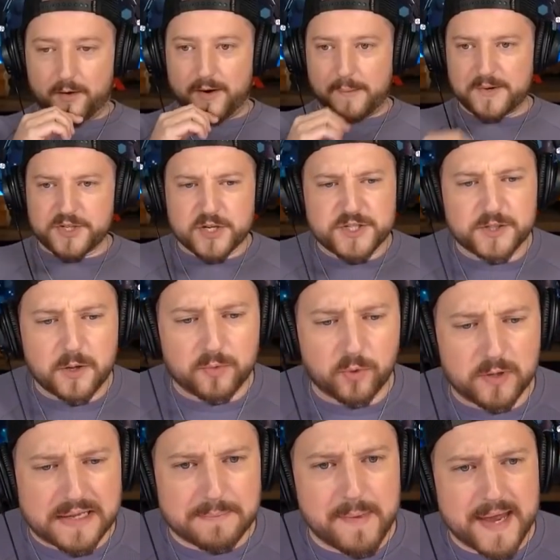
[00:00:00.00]
right, I'm gonna start slow
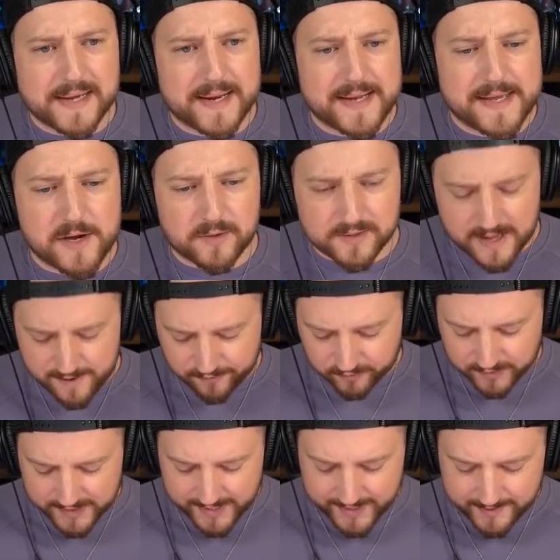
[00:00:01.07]
rolling a Mega Knight here left
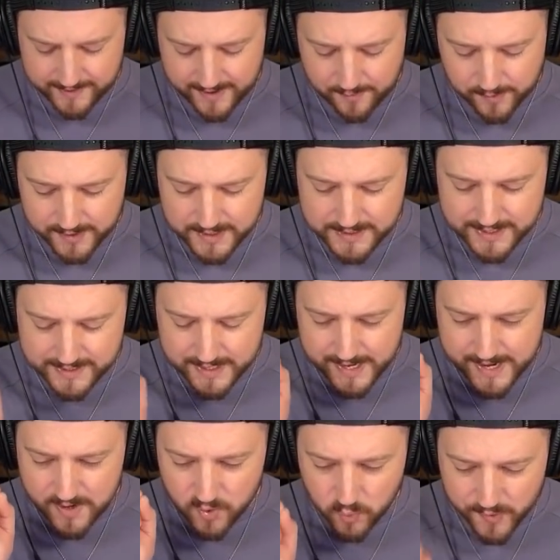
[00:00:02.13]
lane. I wanna get
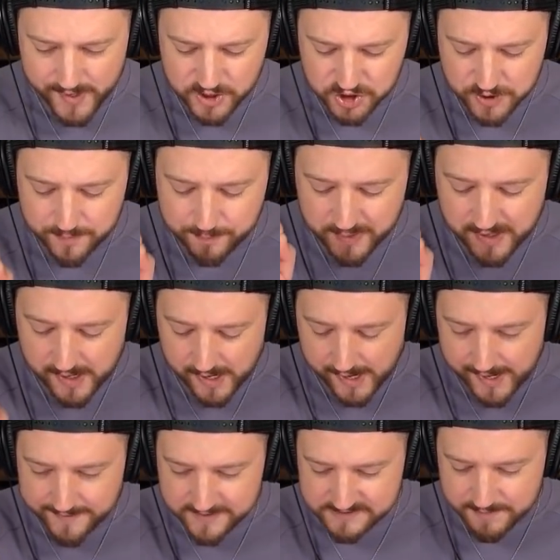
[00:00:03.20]
a Witch
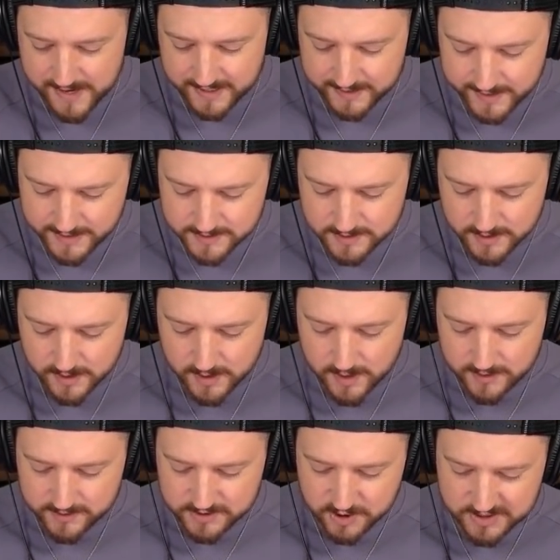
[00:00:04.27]
behind this Mega Knight
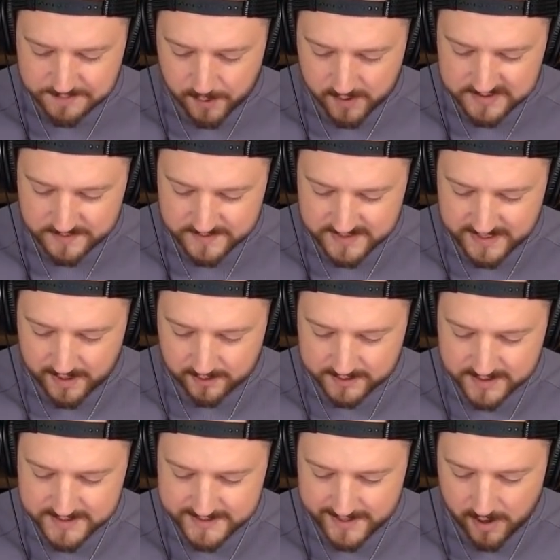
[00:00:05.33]
to start spawning some
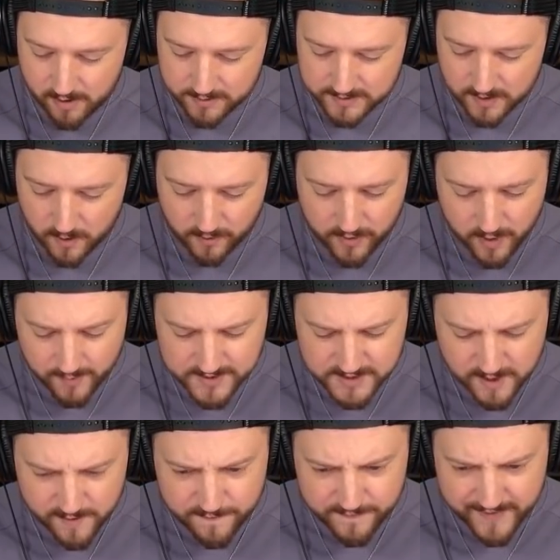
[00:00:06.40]
skeletons out. Although he's
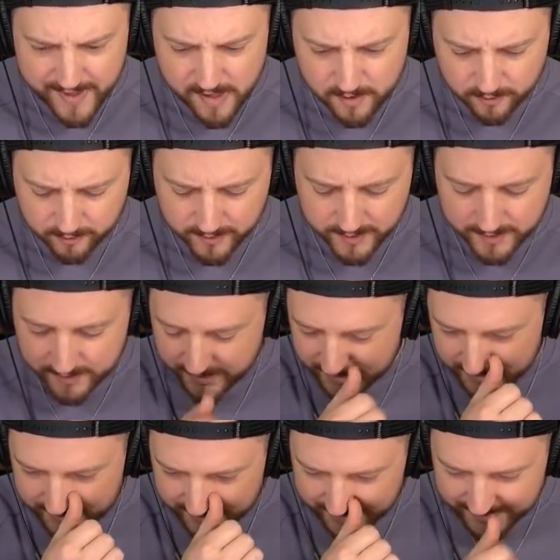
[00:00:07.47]
got Valkyrie
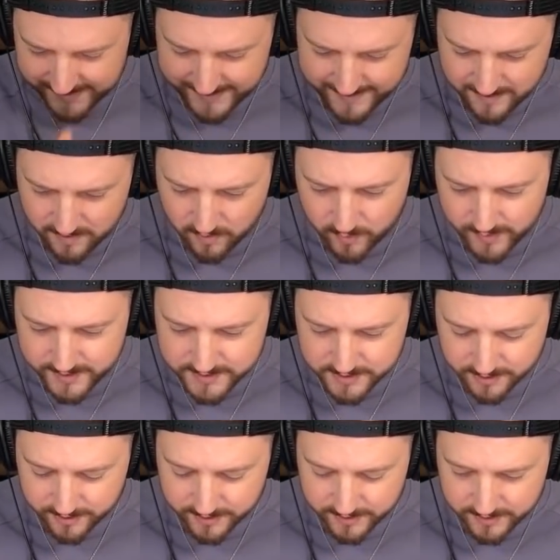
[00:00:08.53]
and a
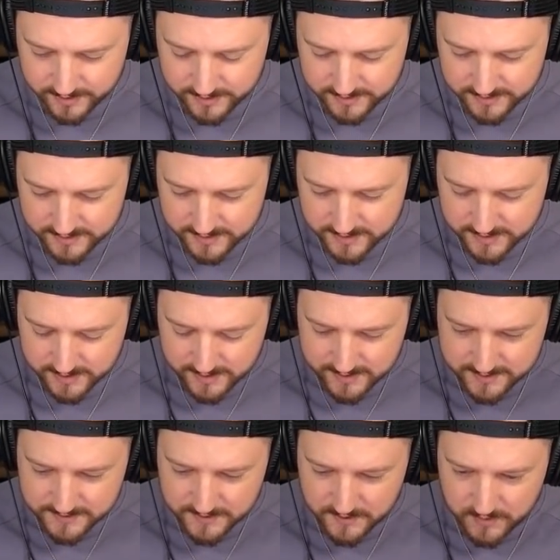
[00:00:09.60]
Wizard.
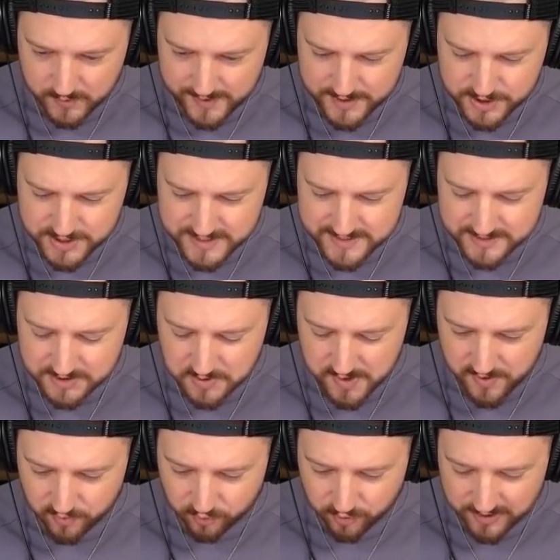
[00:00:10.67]
So the question is, do
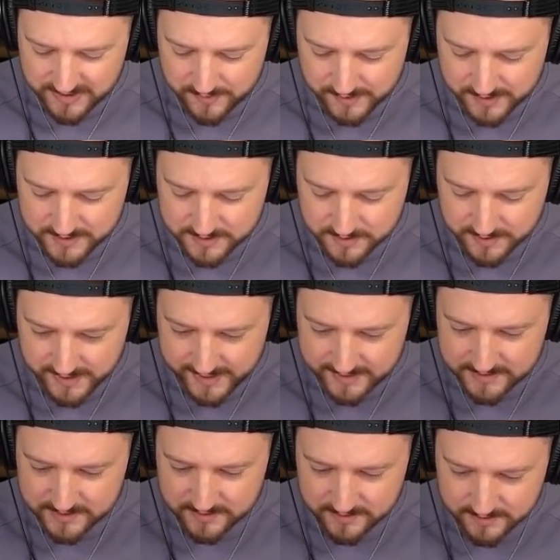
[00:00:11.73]
I really want to do
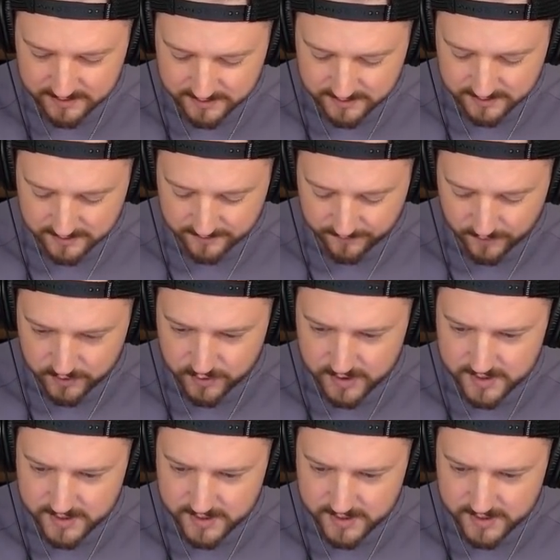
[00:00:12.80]
that? And further in